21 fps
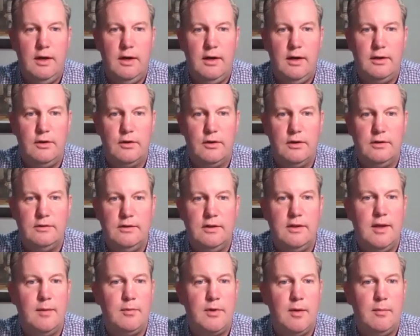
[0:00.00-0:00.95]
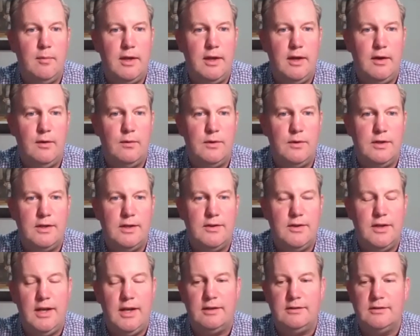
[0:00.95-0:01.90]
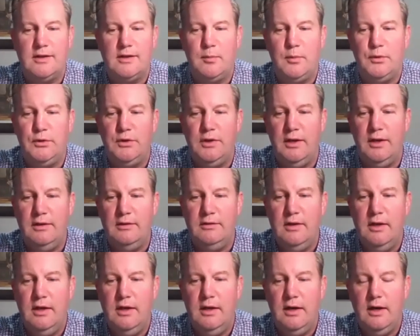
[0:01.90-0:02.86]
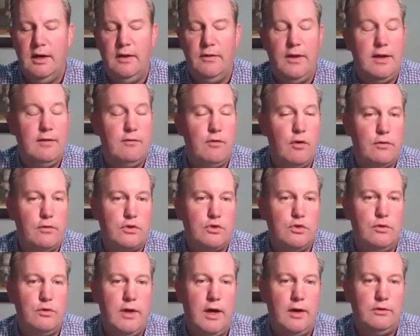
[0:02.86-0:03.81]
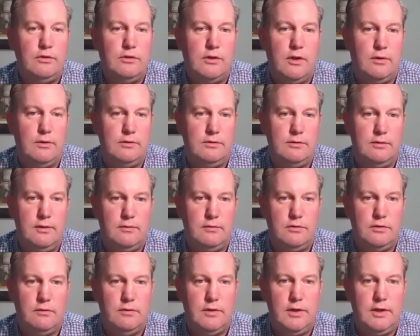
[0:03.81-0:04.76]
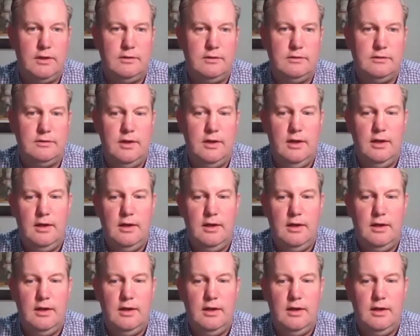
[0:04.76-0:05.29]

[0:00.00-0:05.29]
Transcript: You're going to see them coming out in the next couple of days, and they have over $2,000 of gift certificates.